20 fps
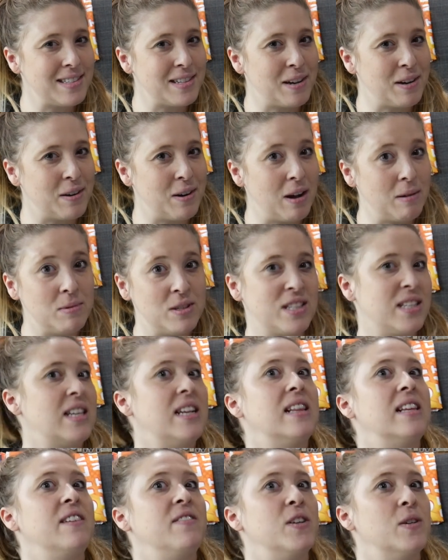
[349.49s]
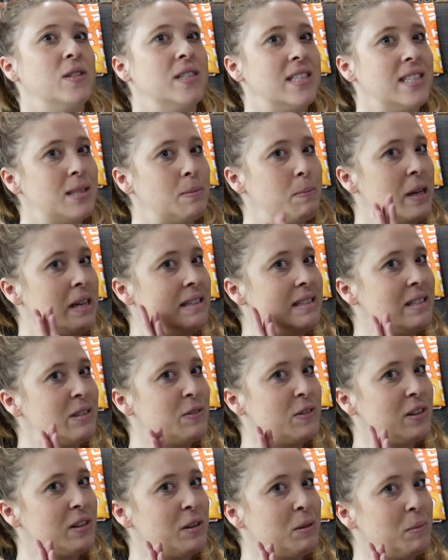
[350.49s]
so I'm just gonna leave you in suspense
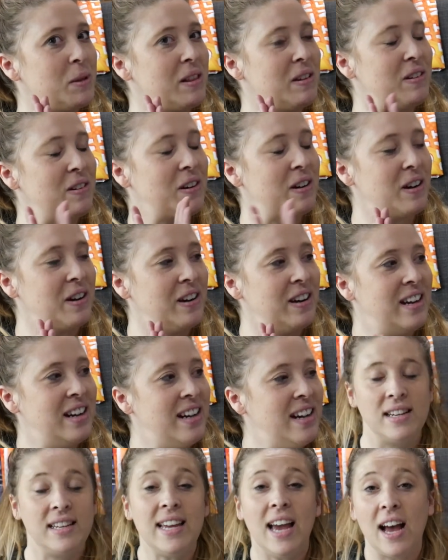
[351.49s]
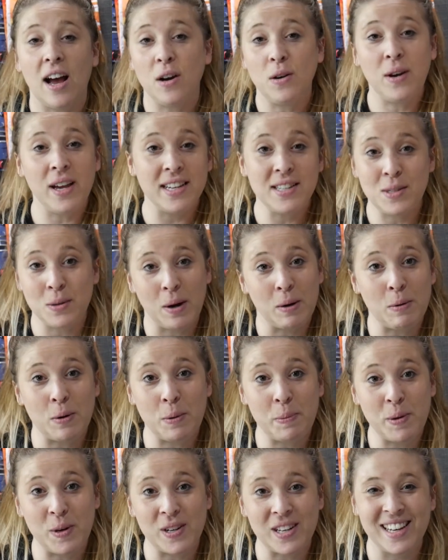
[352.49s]
for a little bit longer. Yeah, okay, so I wrote
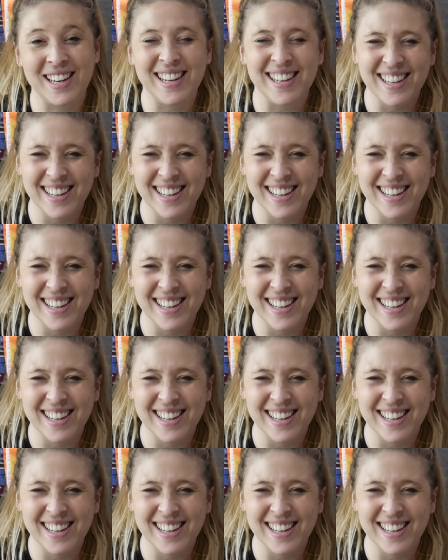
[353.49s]
a book.